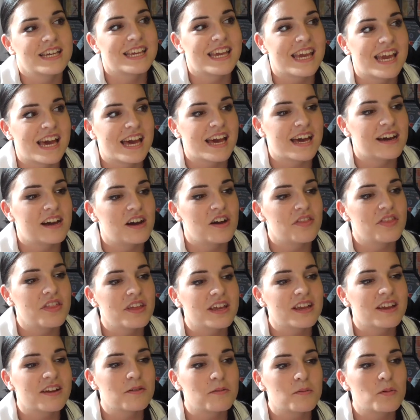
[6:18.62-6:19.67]
Yeah, I
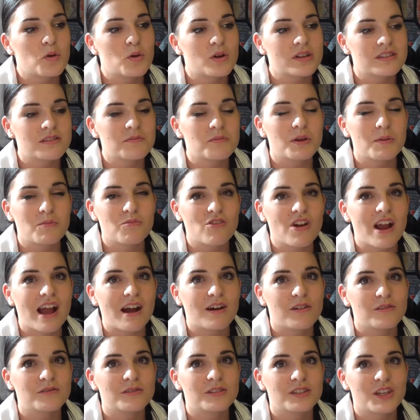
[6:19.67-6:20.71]
think I'm always going to be a
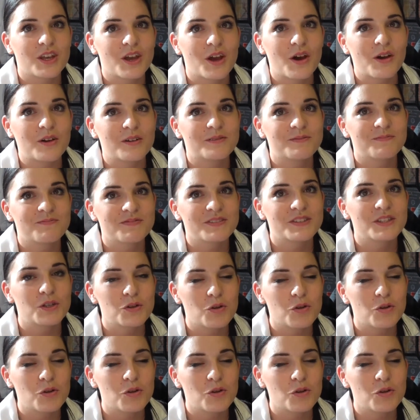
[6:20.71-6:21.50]
brows girl. Do